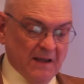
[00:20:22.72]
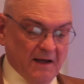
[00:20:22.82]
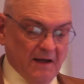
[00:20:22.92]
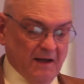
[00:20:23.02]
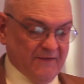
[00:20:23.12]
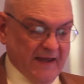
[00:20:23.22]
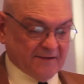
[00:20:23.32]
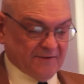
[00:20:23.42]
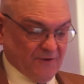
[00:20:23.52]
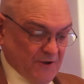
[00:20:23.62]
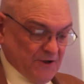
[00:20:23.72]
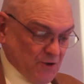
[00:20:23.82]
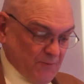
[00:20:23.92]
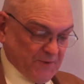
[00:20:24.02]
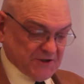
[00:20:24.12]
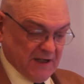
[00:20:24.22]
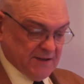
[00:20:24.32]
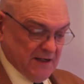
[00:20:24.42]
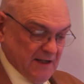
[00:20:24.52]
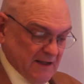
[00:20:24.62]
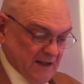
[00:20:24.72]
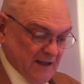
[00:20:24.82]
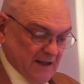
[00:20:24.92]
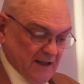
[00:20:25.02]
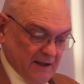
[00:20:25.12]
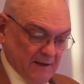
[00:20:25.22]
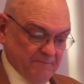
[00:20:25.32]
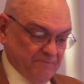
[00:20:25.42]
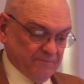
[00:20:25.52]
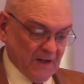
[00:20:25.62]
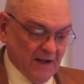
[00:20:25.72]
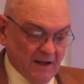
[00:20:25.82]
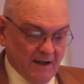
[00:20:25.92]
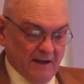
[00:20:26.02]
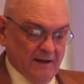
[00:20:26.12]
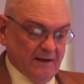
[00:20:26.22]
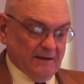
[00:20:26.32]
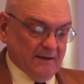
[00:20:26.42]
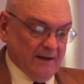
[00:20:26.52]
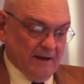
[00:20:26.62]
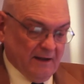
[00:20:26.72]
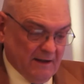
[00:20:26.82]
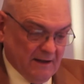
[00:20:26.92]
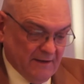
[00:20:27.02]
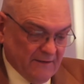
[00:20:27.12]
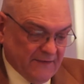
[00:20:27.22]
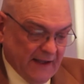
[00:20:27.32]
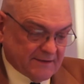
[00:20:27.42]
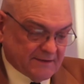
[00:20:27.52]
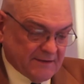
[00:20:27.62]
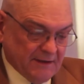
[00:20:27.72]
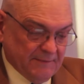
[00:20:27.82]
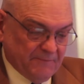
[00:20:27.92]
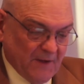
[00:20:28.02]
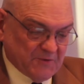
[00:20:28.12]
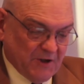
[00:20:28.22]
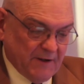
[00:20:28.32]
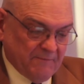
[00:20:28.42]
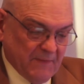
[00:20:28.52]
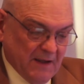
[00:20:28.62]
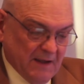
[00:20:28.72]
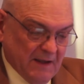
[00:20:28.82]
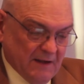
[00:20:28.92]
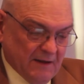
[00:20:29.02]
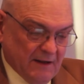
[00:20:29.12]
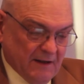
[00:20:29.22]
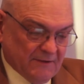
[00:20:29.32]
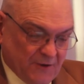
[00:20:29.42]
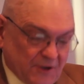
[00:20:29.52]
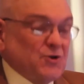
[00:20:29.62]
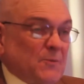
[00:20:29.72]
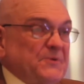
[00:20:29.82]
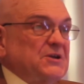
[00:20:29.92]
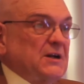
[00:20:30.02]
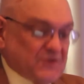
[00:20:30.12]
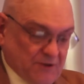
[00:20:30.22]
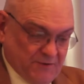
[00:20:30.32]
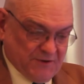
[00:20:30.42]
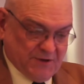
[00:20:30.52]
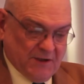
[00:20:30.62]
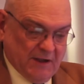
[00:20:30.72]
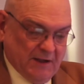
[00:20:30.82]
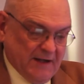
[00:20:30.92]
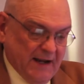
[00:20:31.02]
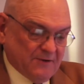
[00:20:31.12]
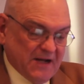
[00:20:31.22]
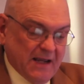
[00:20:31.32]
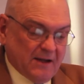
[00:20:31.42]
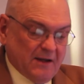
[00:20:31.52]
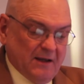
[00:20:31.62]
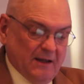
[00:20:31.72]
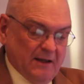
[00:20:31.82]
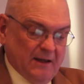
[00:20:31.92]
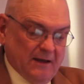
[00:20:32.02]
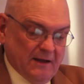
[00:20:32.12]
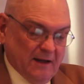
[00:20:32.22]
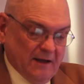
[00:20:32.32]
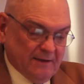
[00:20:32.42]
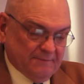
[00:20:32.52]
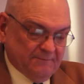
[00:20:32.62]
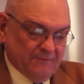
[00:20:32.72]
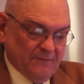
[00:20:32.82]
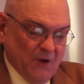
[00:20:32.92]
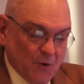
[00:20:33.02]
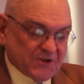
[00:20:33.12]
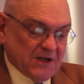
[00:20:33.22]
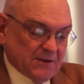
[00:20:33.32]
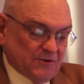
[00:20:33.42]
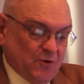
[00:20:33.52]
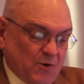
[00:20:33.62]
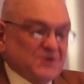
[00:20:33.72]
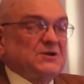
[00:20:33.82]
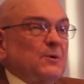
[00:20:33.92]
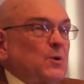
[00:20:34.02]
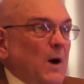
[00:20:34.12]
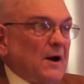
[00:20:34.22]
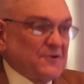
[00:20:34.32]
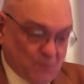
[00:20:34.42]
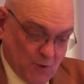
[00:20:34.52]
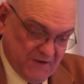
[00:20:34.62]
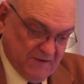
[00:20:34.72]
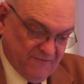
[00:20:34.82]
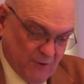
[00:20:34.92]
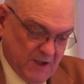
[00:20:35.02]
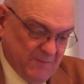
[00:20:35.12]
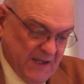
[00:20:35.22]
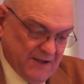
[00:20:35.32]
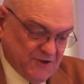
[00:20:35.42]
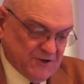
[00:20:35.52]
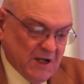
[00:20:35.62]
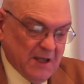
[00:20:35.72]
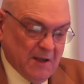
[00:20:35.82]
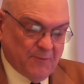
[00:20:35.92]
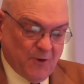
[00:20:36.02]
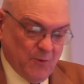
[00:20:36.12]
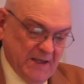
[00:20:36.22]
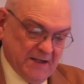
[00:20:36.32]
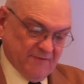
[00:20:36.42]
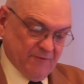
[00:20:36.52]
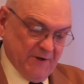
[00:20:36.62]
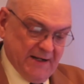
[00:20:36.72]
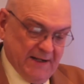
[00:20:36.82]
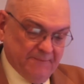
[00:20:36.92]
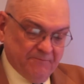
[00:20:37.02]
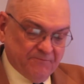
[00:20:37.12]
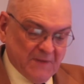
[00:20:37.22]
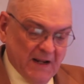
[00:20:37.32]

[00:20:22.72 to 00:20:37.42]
uh, that thirty-two percent, um, uh, uh, that, um, I'm sorry, thirty-two percent uh, of students uh, now take uh, um, no single course that requires more than forty pages per week of reading,